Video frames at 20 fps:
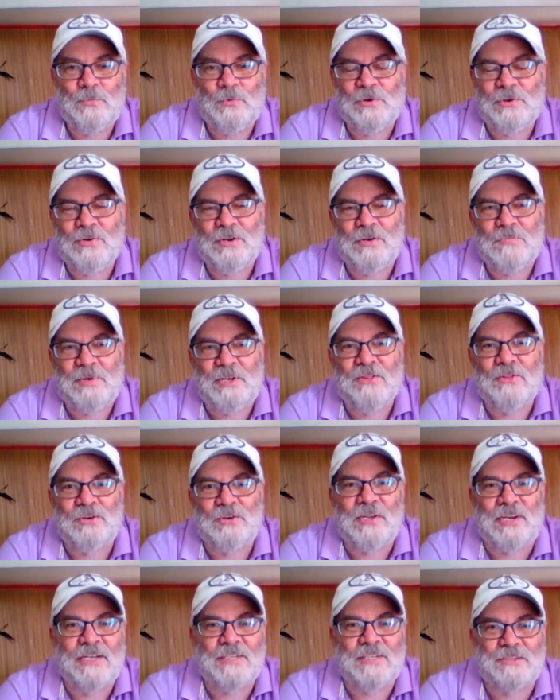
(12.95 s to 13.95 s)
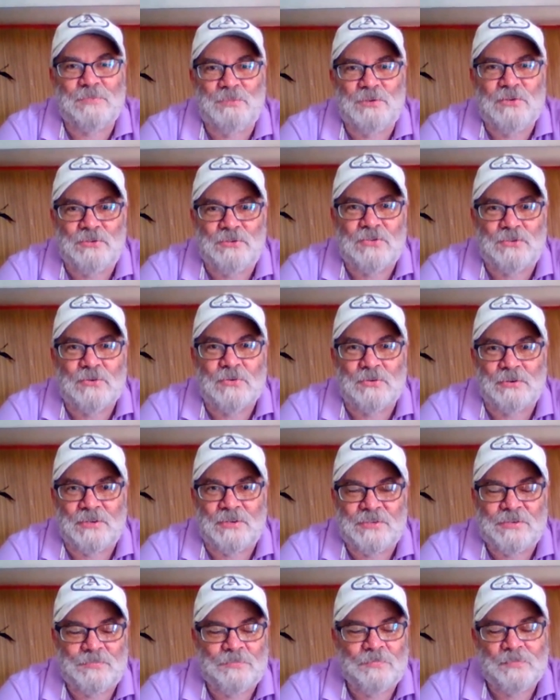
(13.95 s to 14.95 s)
We're going to be looking at some news
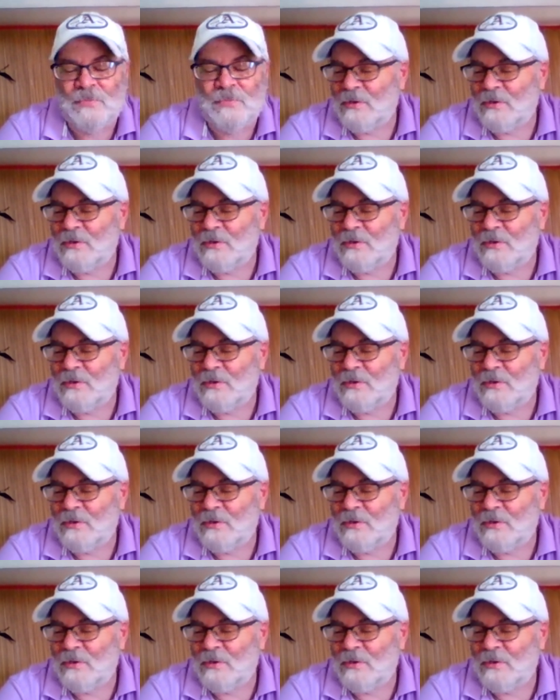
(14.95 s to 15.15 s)
stories.